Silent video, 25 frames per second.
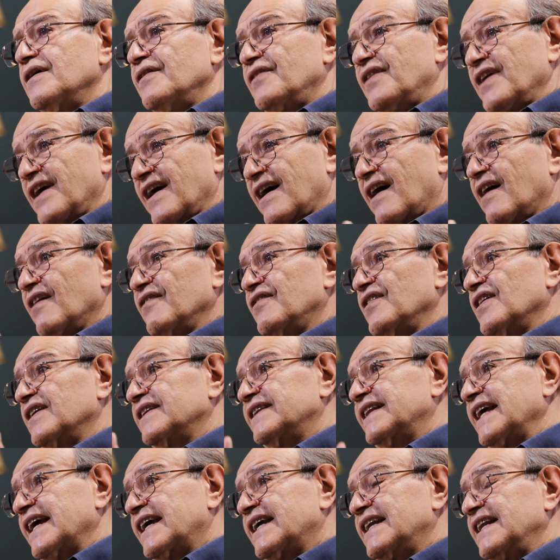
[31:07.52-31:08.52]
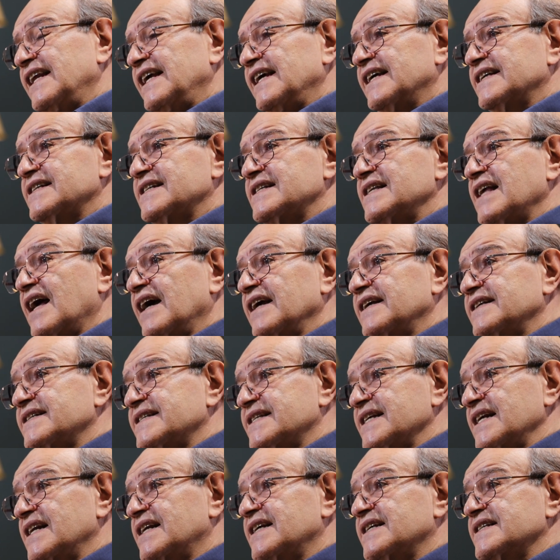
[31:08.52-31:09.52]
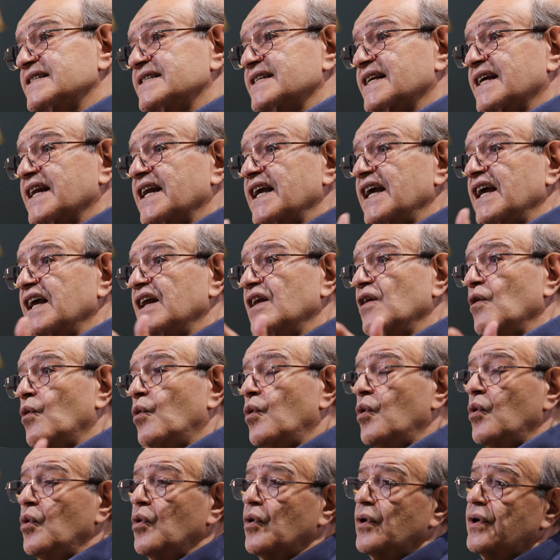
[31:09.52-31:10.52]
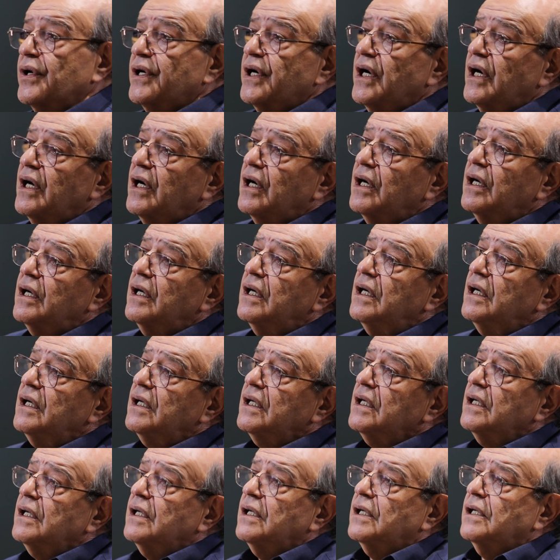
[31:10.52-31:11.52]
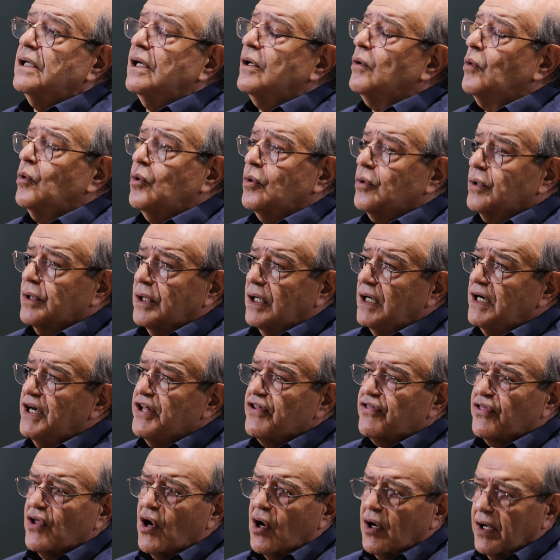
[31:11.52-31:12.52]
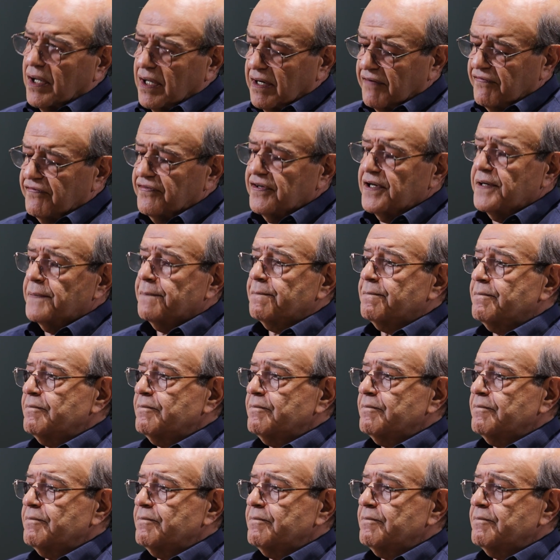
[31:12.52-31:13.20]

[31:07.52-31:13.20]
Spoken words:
the other techniques like silk screen or lithography.